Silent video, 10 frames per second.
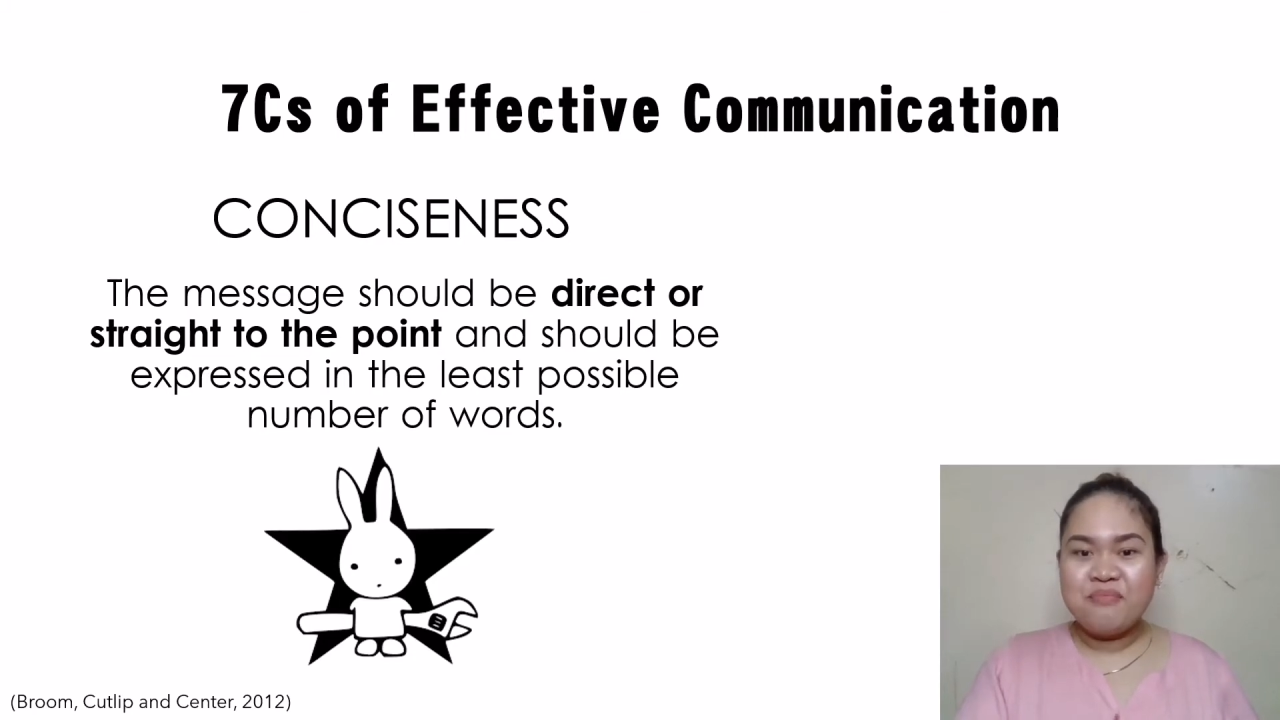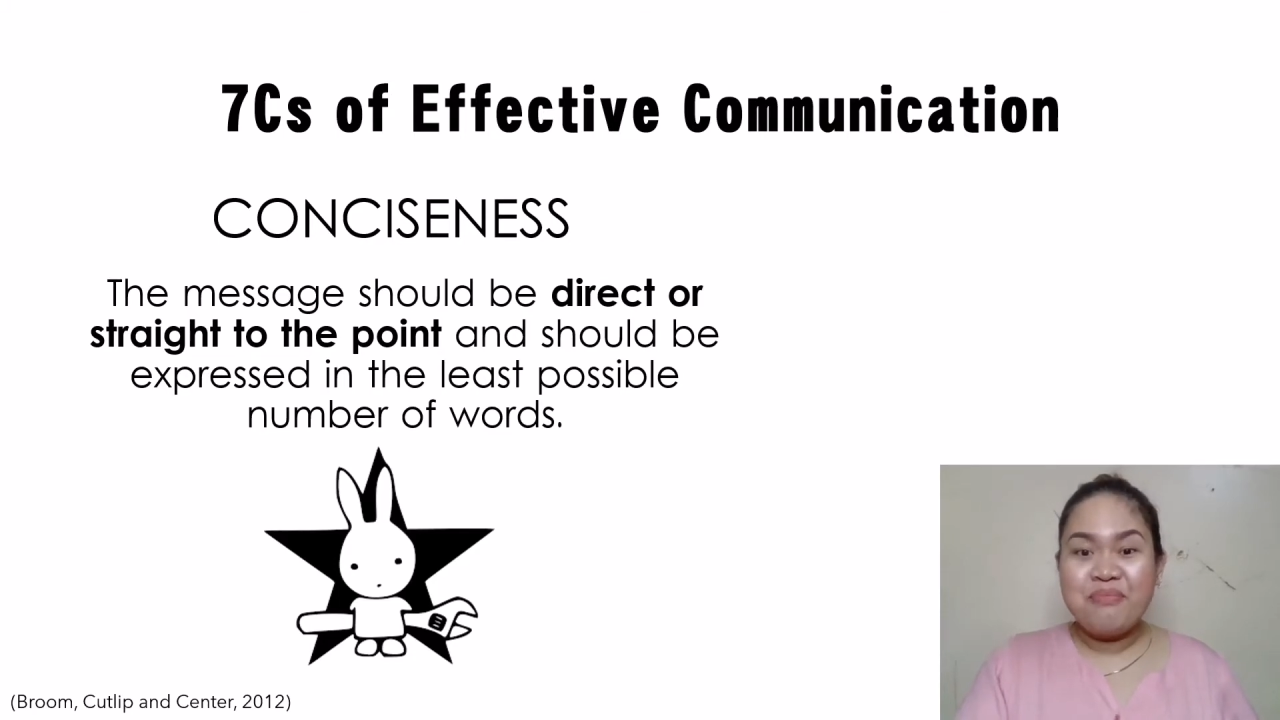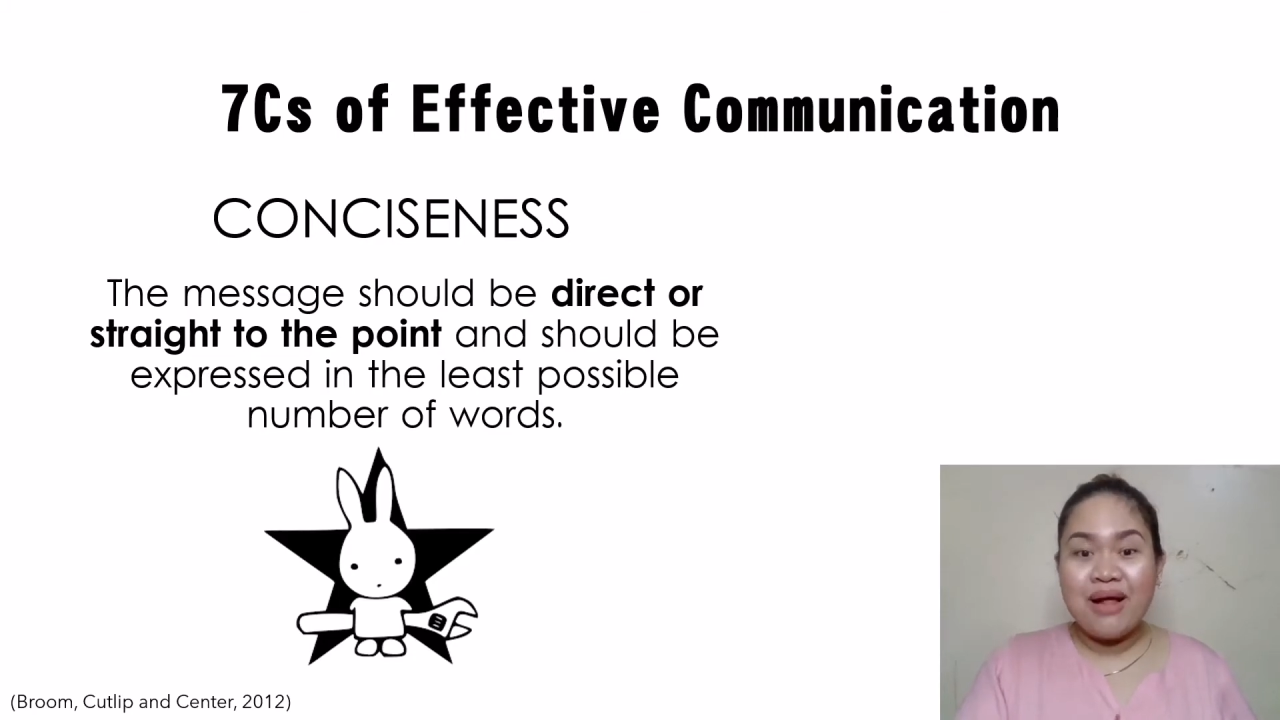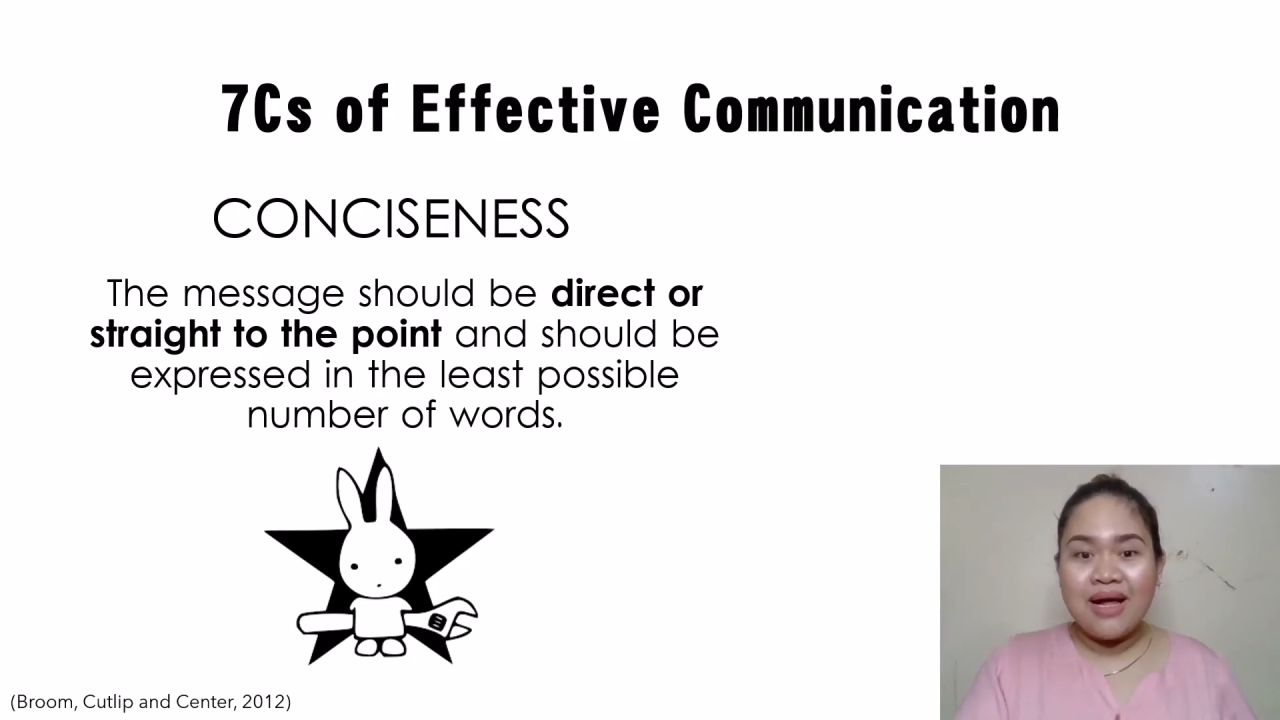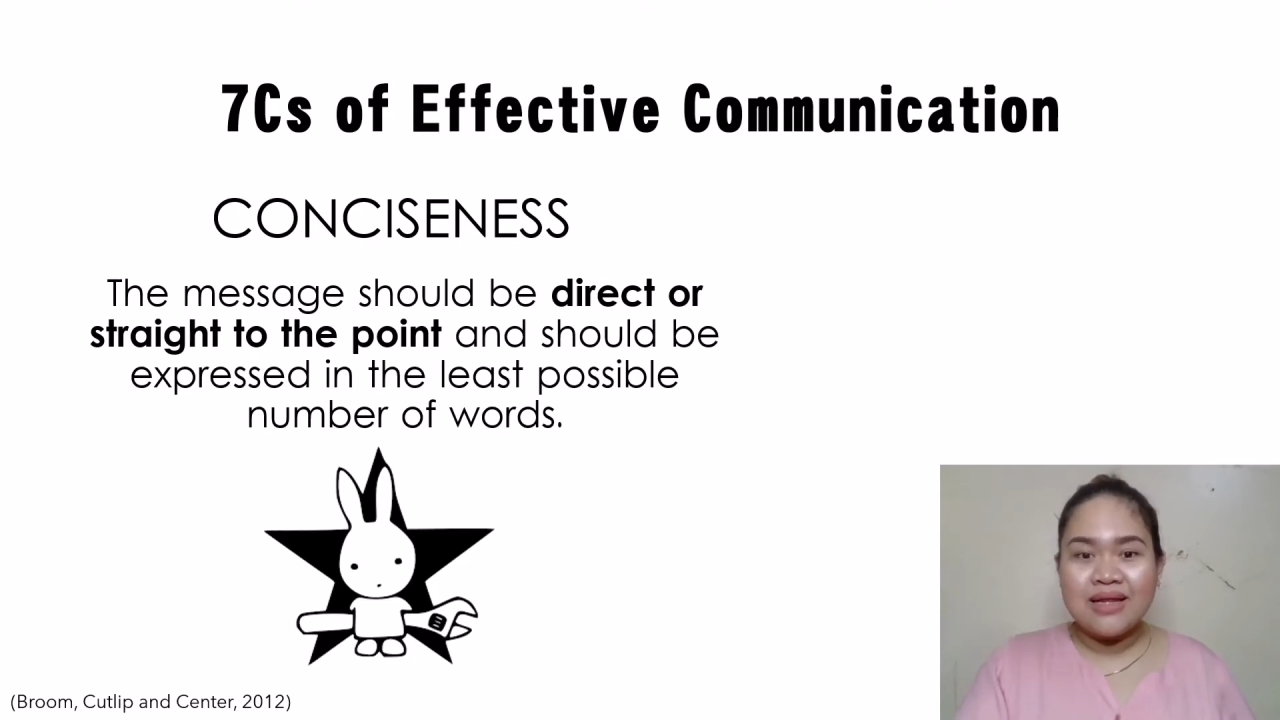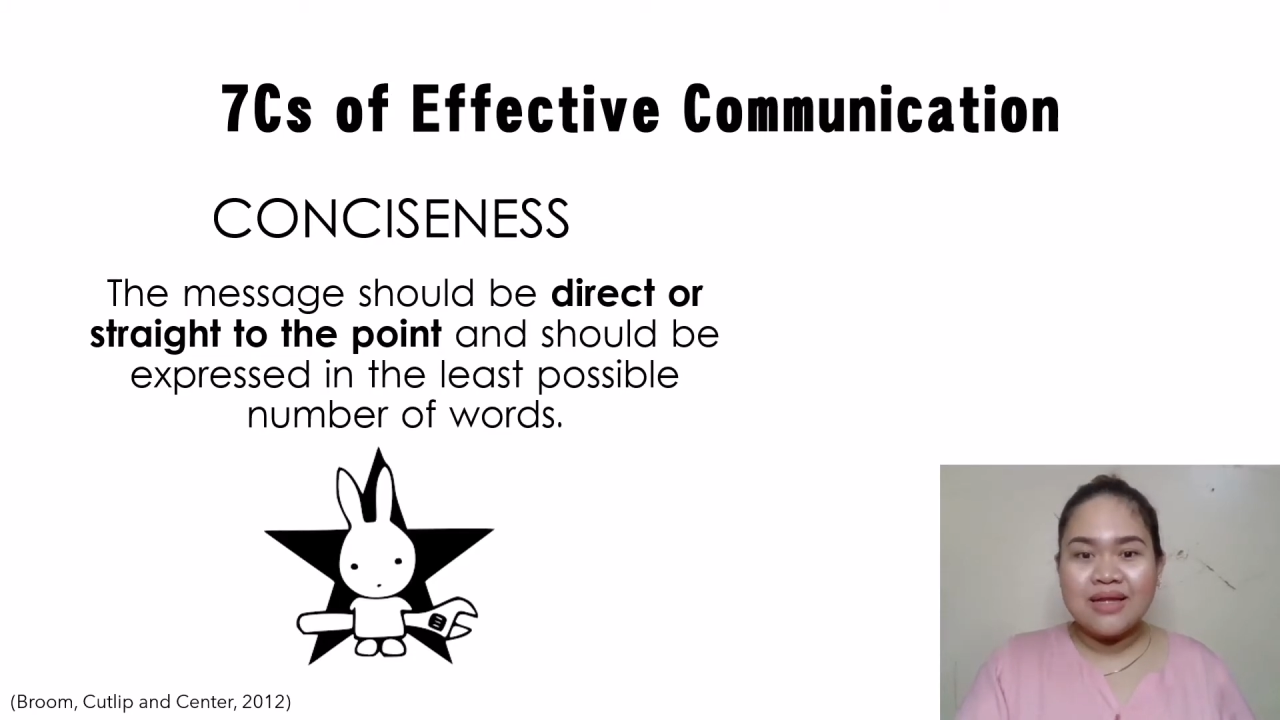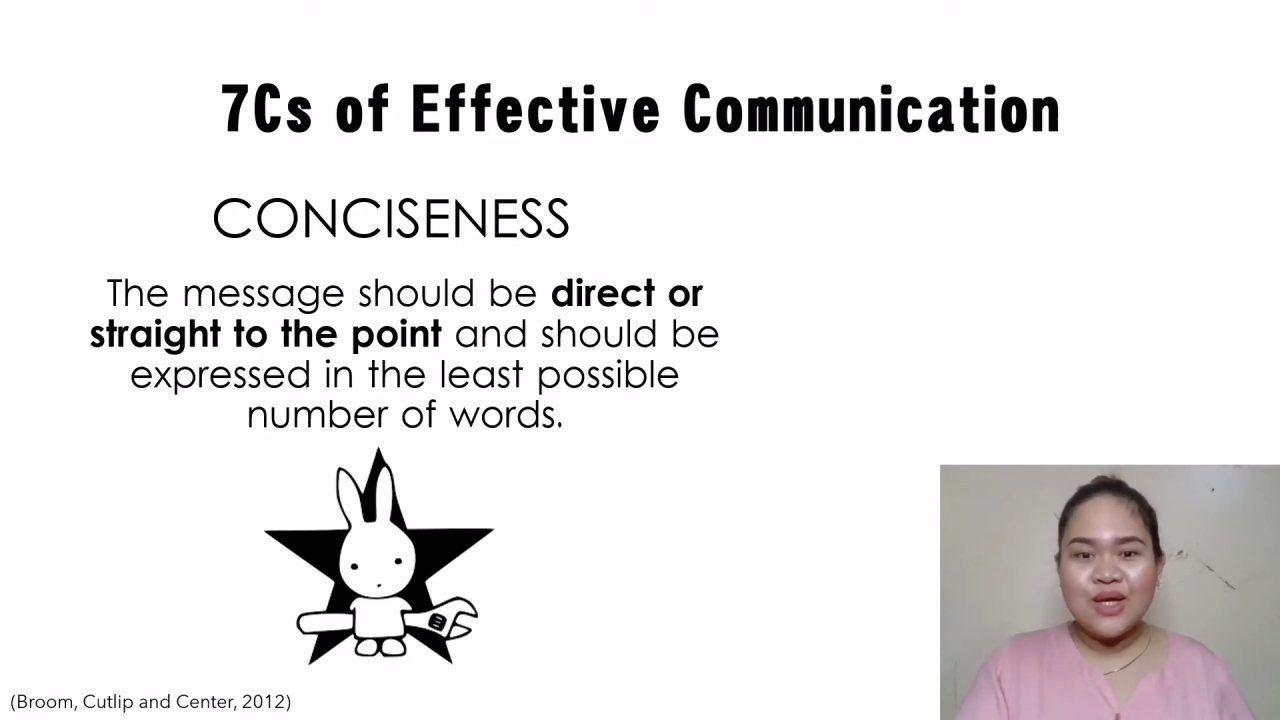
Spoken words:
but